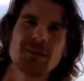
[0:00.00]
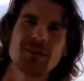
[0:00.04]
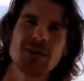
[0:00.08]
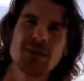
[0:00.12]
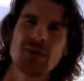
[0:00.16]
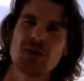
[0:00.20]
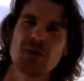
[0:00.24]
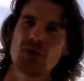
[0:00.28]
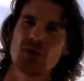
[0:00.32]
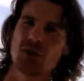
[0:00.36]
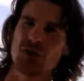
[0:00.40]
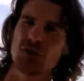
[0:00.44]

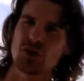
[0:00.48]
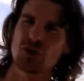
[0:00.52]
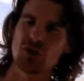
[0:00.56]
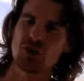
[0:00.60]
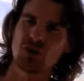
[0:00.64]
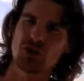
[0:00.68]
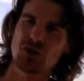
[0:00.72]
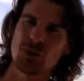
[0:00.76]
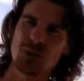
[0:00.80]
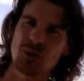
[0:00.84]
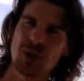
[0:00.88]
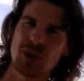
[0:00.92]
If your
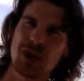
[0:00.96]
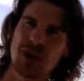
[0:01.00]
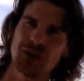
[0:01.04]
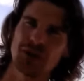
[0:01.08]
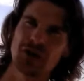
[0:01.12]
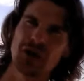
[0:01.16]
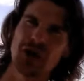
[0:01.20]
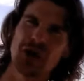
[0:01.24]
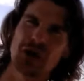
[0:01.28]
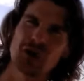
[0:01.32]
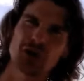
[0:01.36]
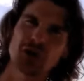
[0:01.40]
urine
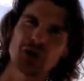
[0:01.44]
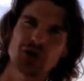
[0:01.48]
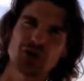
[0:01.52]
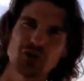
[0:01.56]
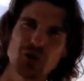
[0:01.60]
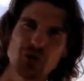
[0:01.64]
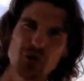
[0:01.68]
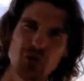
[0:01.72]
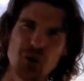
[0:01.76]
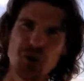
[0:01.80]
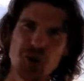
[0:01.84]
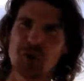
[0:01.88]
appears yellow or
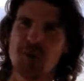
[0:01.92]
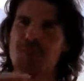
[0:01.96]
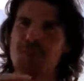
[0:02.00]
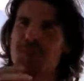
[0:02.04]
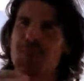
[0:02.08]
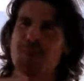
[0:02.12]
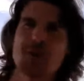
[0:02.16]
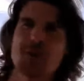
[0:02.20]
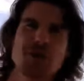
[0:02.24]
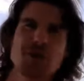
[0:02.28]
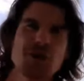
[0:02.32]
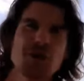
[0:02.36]
straw,
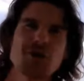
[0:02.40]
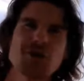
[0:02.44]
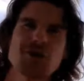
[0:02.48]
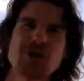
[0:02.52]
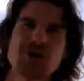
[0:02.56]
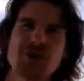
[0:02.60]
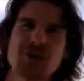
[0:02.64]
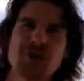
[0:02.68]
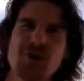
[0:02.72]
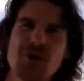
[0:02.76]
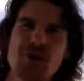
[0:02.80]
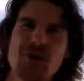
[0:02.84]
You need to
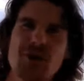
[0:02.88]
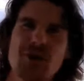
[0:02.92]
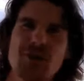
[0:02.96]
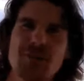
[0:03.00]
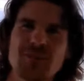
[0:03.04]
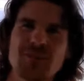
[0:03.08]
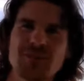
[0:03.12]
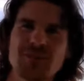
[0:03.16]
drink more.